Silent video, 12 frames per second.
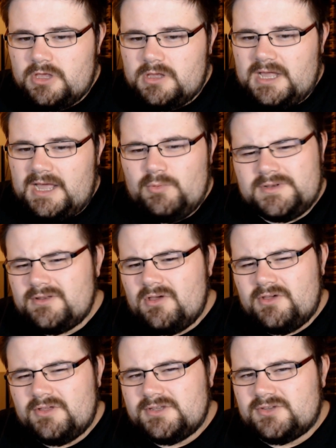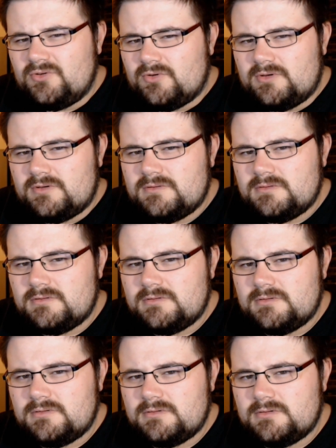I wouldn't knock on the door.
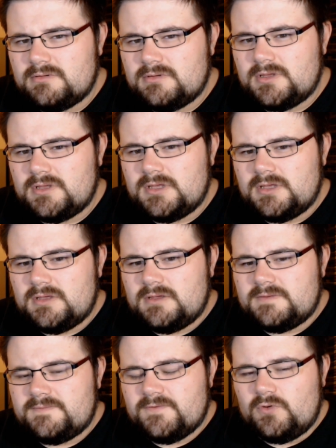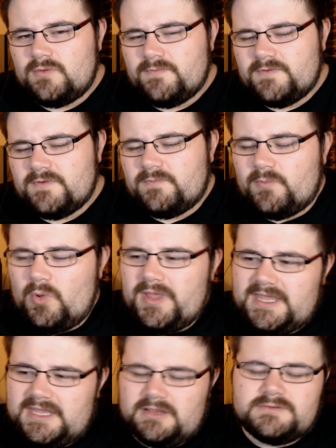From what
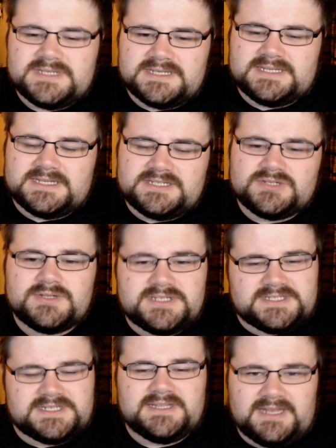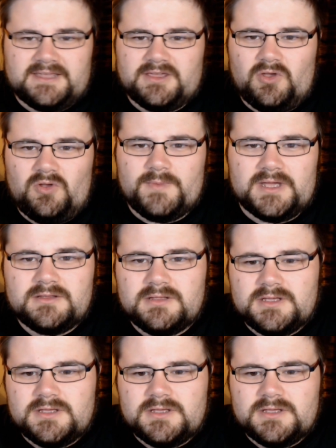he knows, is his son is still in that coma.